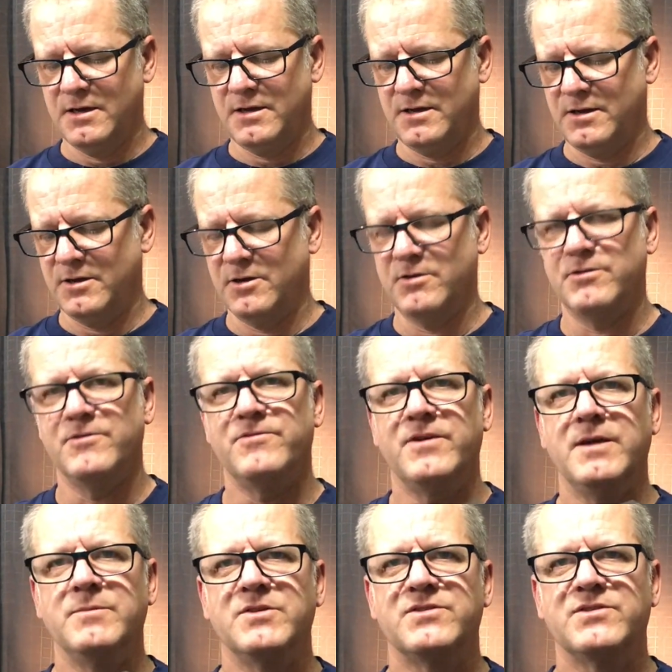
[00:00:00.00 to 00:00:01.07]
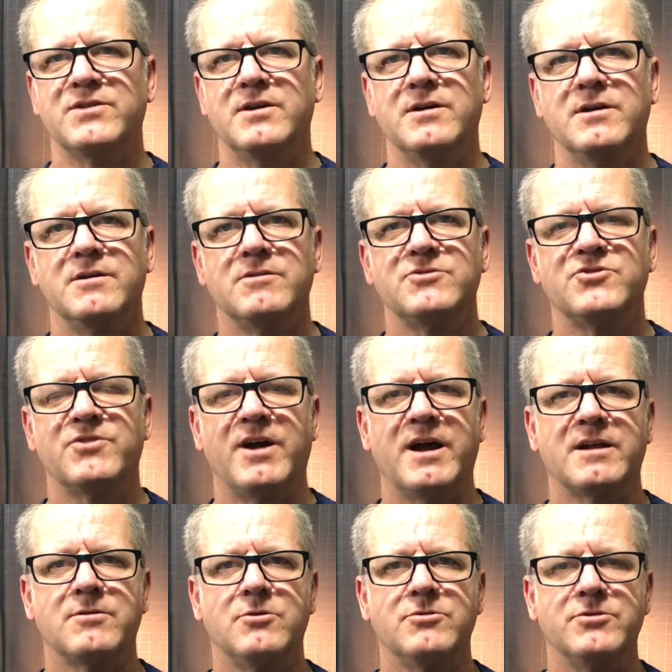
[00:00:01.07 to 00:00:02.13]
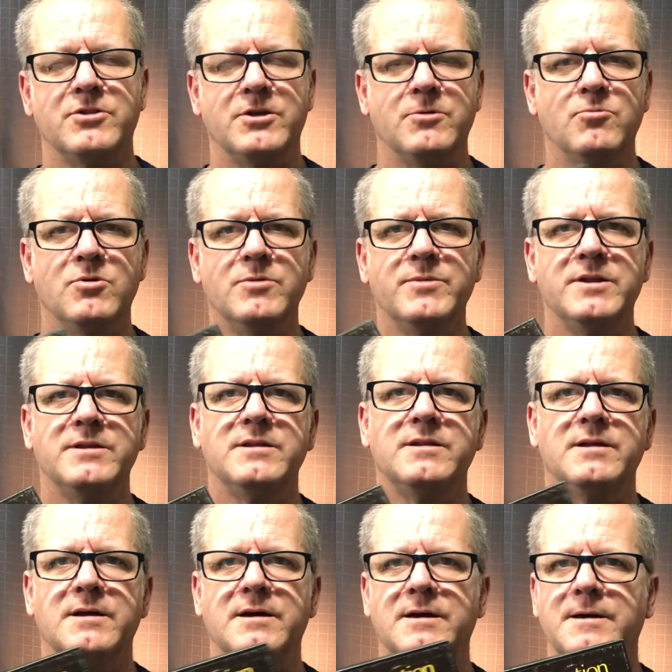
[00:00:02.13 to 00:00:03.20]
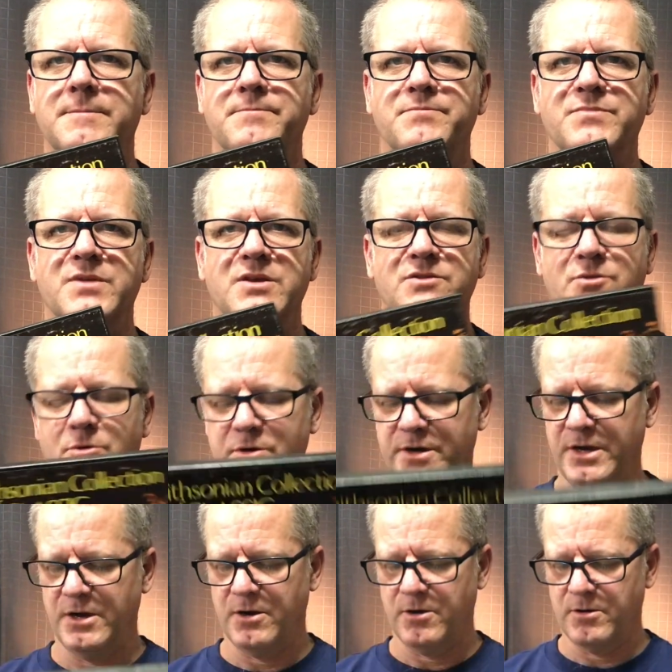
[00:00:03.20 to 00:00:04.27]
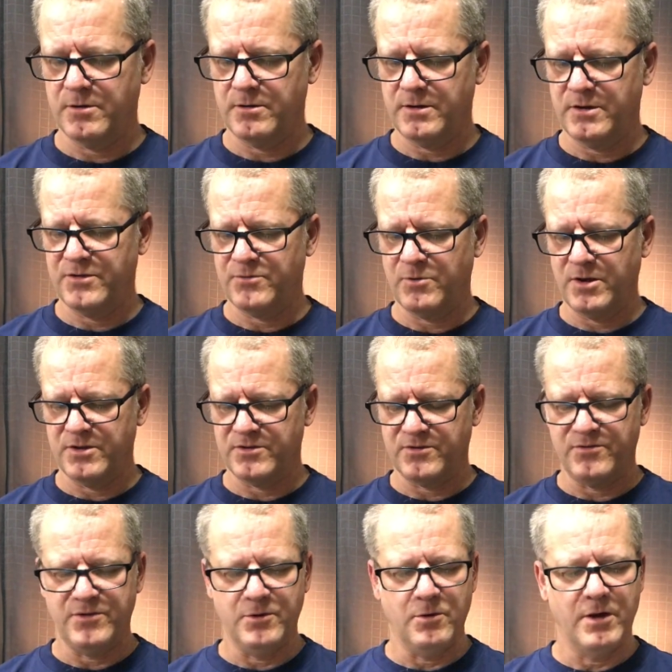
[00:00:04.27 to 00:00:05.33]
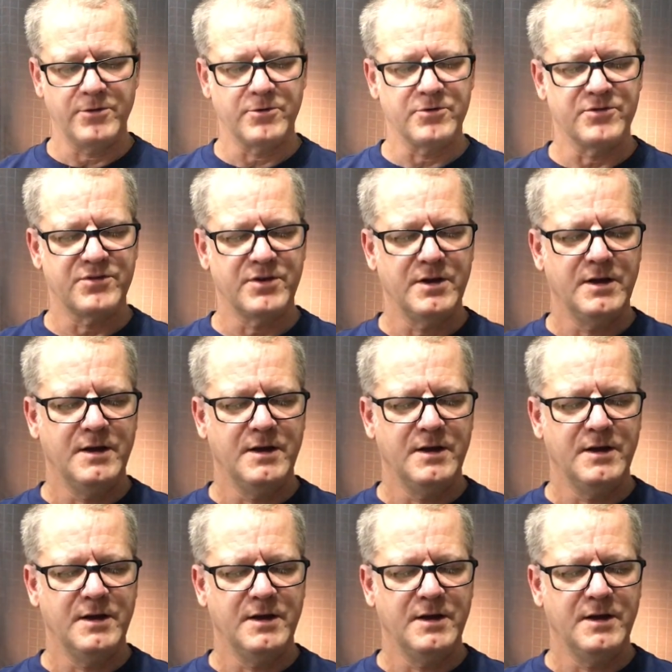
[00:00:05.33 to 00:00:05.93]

You know, the famous track Lonely Woman is on here, as well as a few others.